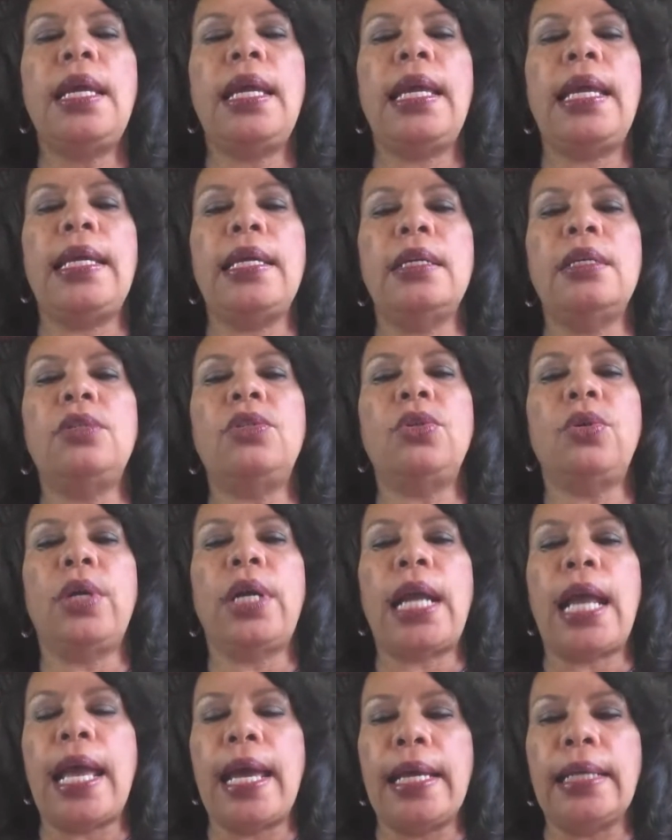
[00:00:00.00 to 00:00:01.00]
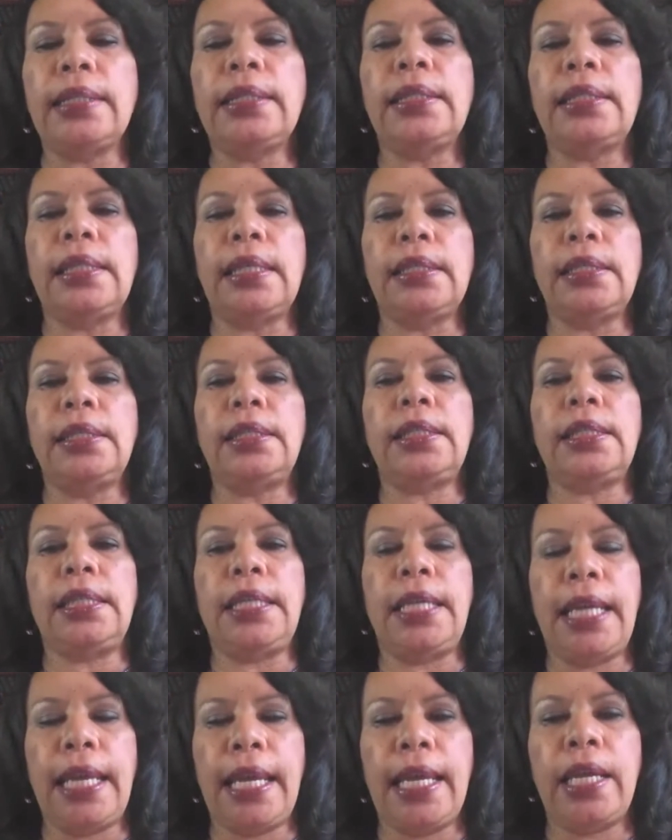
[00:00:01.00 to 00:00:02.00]
and/or access to
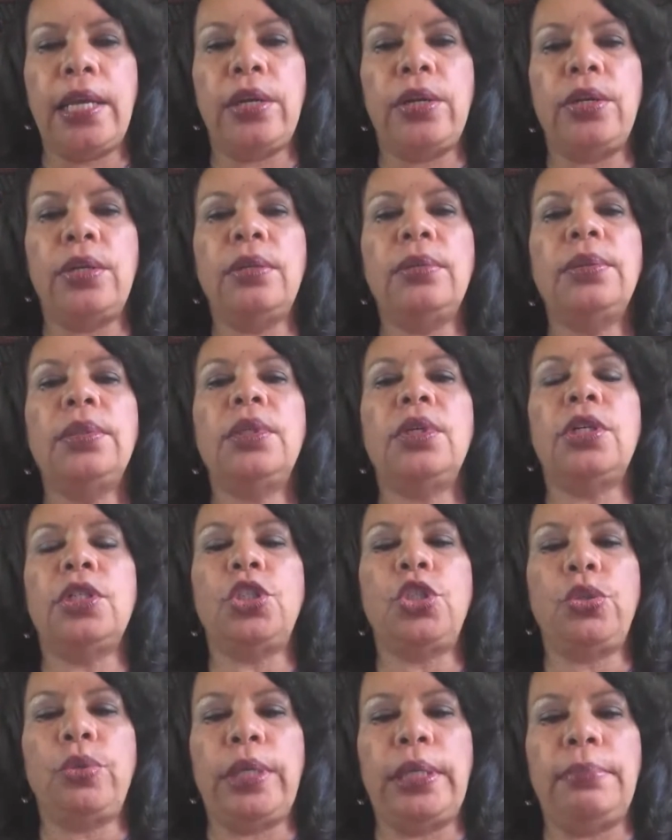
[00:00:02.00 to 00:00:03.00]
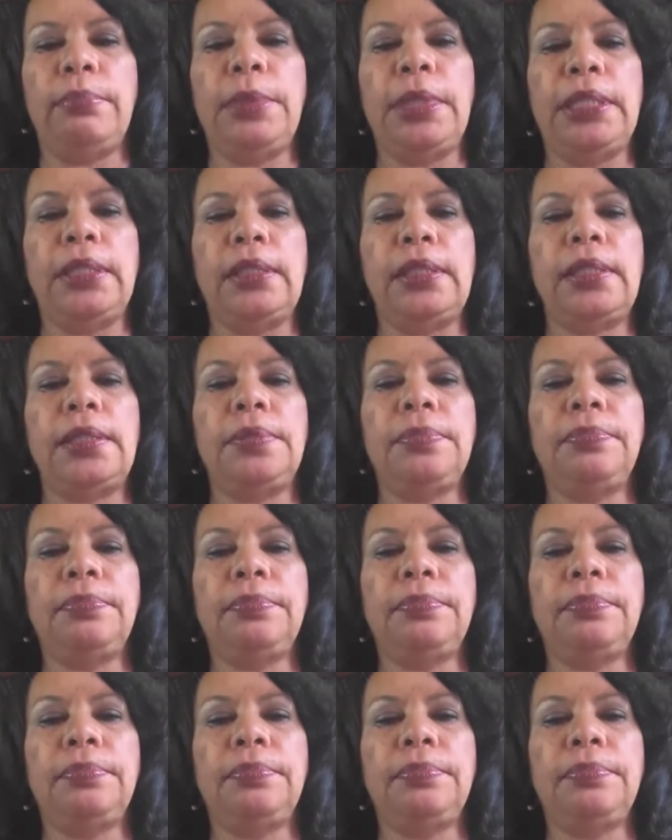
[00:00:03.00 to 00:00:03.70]
care or treatments.